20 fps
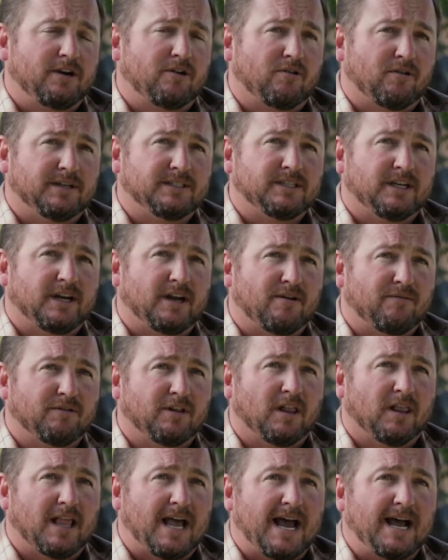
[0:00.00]
increasing over
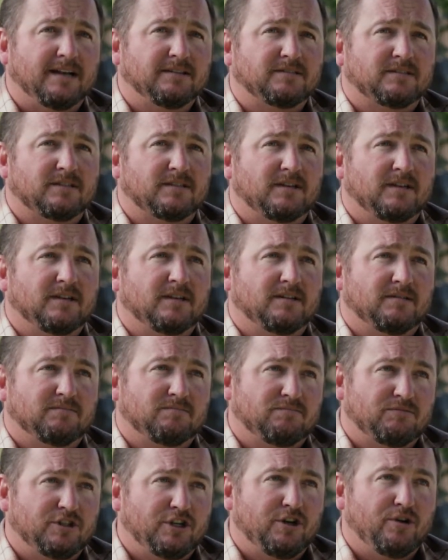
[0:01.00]
the last
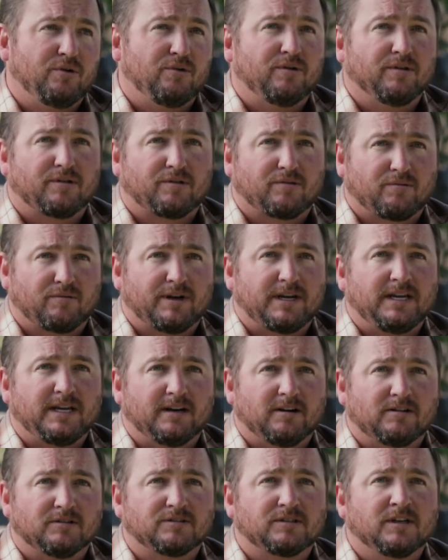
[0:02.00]
two to three
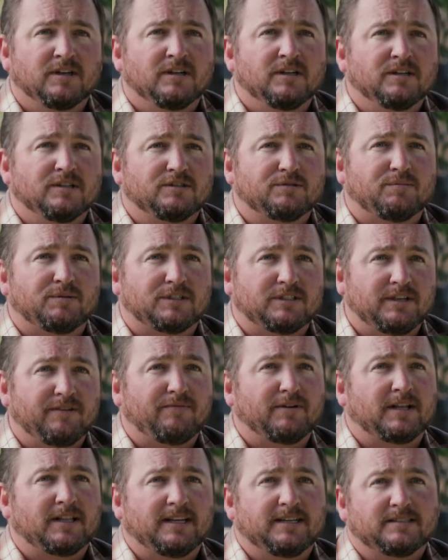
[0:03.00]
years,
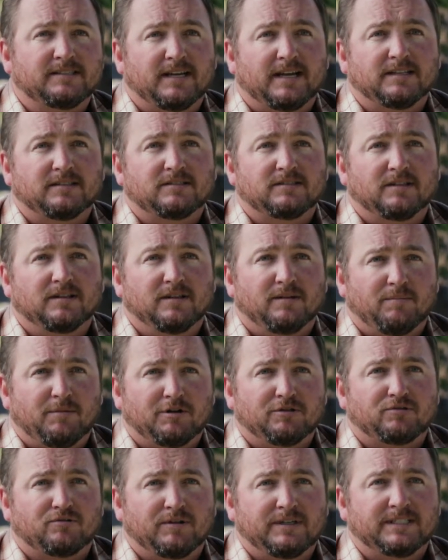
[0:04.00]
specifically since the
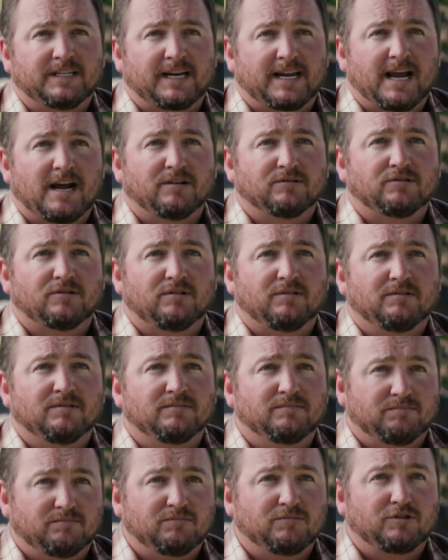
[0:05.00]
most recent council
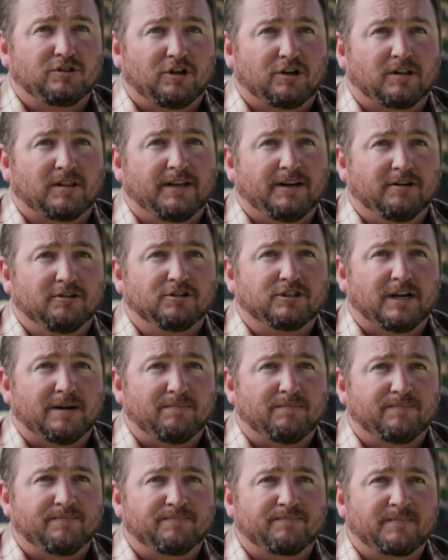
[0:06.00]
took leadership.
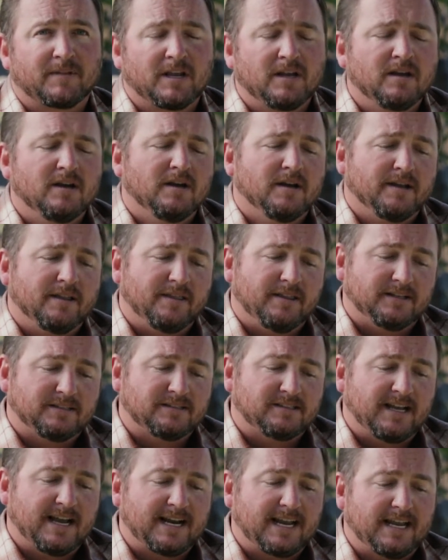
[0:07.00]
The
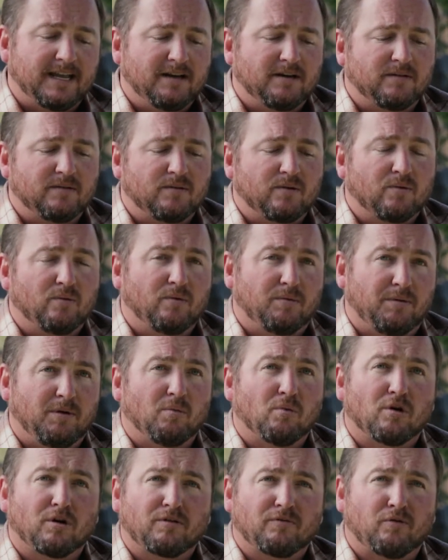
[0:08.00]
second would be
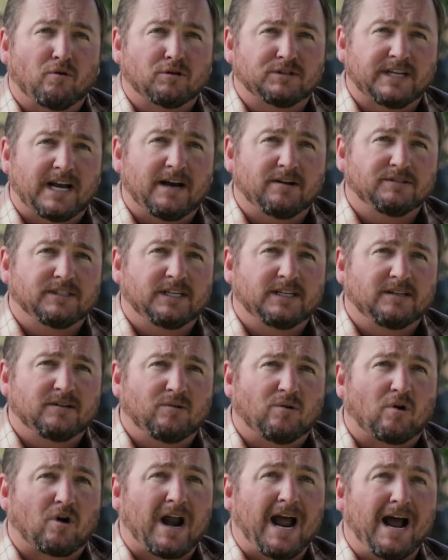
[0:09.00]
workforce housing
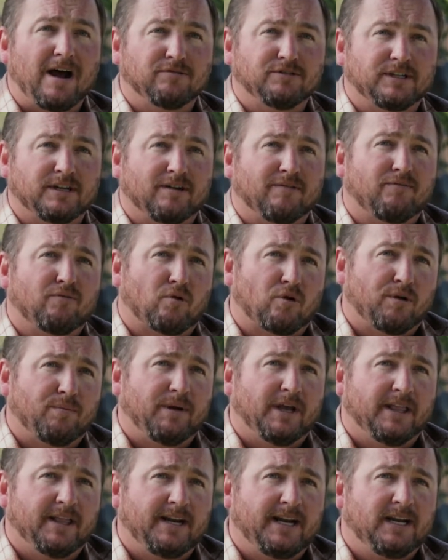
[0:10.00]
or housing
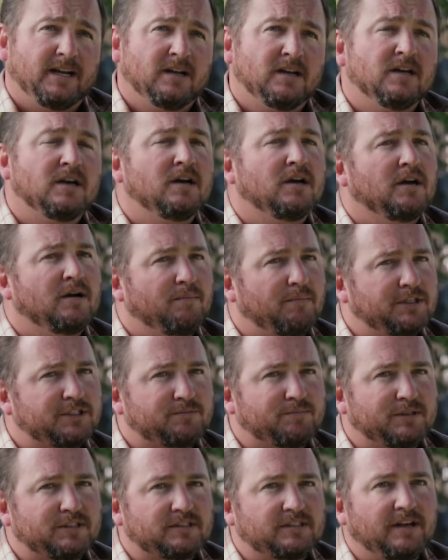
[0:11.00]
affordability, but
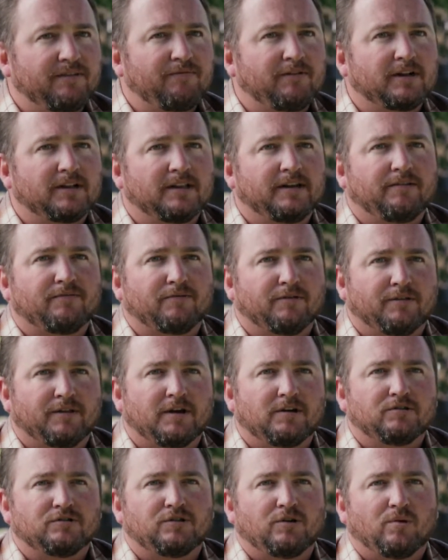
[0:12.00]
specifically for
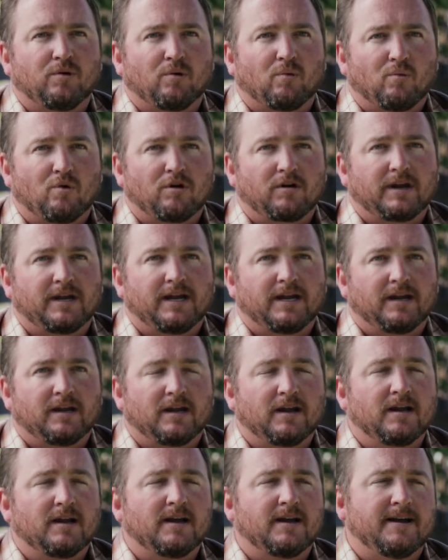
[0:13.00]
those who are working
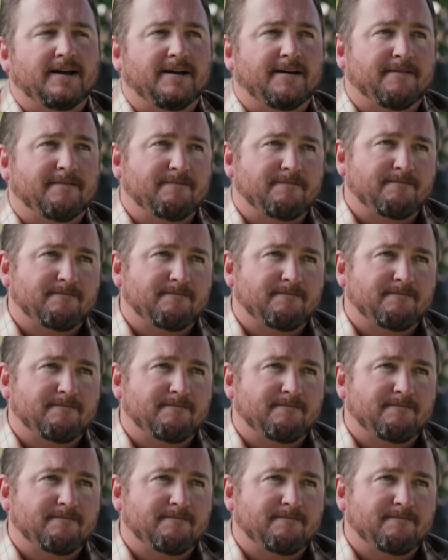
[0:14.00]
uh,